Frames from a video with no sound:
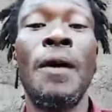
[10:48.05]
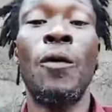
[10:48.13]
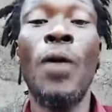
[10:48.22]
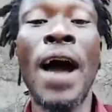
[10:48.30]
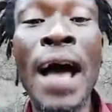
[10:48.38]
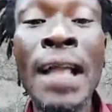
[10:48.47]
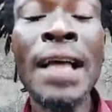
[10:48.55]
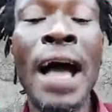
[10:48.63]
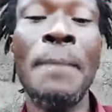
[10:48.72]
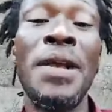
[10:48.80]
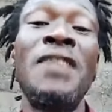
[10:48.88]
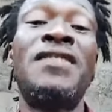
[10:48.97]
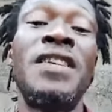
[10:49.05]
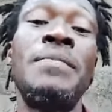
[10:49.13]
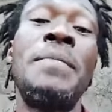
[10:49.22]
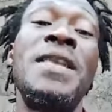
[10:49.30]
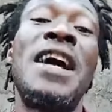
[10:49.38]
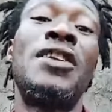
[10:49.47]
Well, I believe, say,
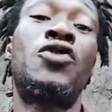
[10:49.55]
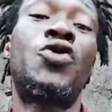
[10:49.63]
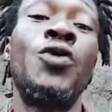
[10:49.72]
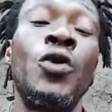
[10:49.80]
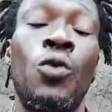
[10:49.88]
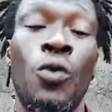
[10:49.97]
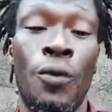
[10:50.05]
maybe not the truth.